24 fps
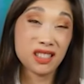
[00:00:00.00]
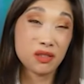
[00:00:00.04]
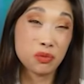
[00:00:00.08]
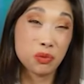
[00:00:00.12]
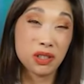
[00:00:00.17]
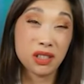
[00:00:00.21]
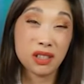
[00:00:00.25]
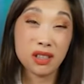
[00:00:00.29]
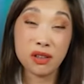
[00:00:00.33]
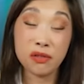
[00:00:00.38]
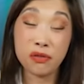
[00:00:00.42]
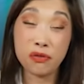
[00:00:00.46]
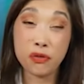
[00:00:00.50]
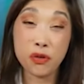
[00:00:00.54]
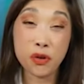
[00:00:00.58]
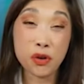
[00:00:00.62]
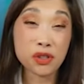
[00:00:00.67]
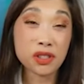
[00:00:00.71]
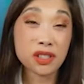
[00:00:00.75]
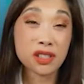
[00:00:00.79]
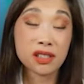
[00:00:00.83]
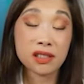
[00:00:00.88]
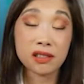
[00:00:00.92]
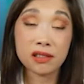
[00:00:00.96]
one of the
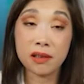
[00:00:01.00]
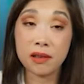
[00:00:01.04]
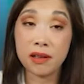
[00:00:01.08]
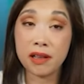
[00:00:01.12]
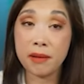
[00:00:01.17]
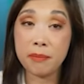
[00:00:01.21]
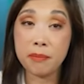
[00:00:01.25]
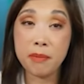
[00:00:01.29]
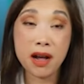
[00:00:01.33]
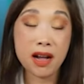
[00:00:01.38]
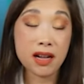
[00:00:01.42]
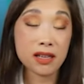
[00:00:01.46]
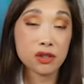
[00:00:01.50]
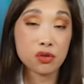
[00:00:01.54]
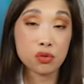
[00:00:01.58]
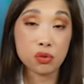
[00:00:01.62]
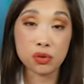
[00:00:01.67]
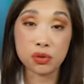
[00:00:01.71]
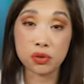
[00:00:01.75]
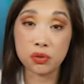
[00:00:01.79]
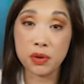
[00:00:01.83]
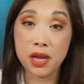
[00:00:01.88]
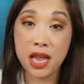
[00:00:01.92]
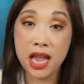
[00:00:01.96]
first
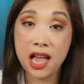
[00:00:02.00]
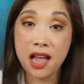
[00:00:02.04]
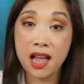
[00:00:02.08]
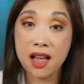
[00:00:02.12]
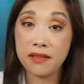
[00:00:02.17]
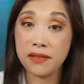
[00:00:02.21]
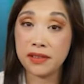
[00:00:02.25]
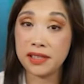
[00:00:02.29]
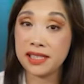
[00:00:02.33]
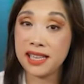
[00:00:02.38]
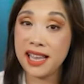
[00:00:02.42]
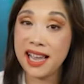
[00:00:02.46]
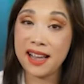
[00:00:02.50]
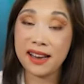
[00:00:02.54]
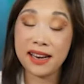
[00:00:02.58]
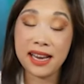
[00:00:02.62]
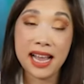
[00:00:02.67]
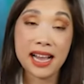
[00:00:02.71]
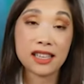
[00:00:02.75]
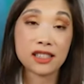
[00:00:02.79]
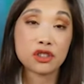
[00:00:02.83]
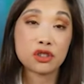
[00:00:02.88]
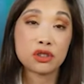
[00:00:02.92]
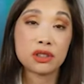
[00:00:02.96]
modules we have is how to
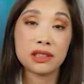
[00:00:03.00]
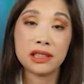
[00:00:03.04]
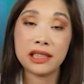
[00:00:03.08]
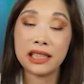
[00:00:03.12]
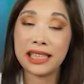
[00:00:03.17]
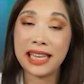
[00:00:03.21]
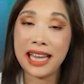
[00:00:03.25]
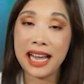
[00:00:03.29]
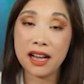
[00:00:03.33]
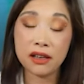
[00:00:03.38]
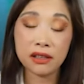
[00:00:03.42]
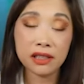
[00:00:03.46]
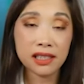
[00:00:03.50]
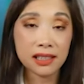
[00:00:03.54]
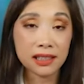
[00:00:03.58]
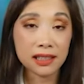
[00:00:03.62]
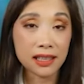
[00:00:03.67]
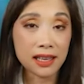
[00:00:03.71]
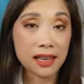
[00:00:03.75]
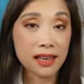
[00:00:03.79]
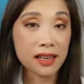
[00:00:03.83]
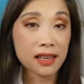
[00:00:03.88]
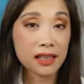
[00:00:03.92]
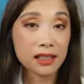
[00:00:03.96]
actually
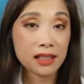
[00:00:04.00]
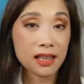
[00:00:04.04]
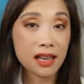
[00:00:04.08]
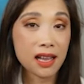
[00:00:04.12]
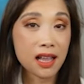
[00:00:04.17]
calculate